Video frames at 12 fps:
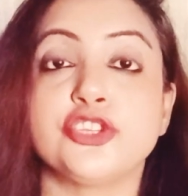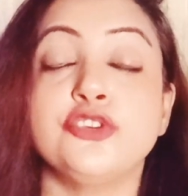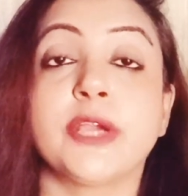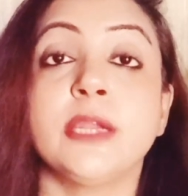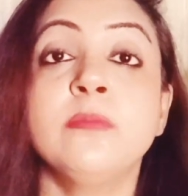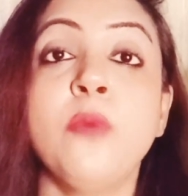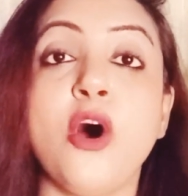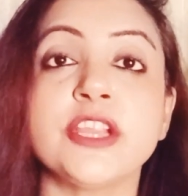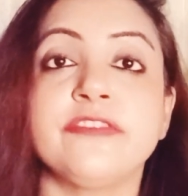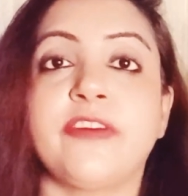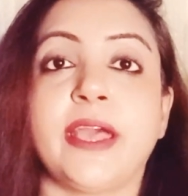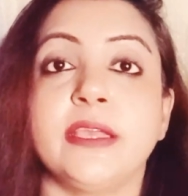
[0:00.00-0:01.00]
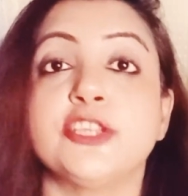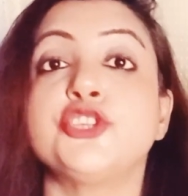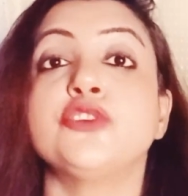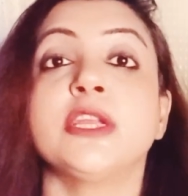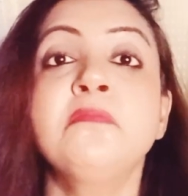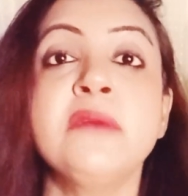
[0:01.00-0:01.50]
You can modify it. You
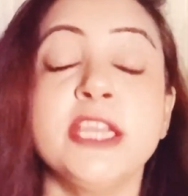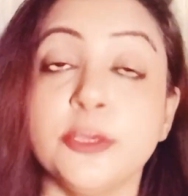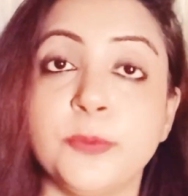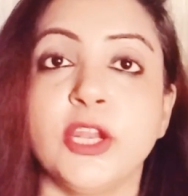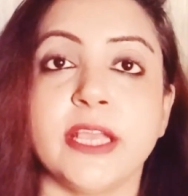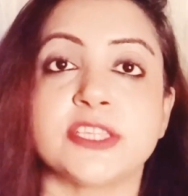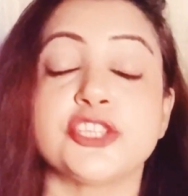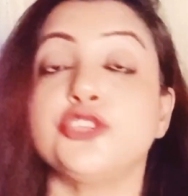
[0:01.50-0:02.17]
can manipulate it.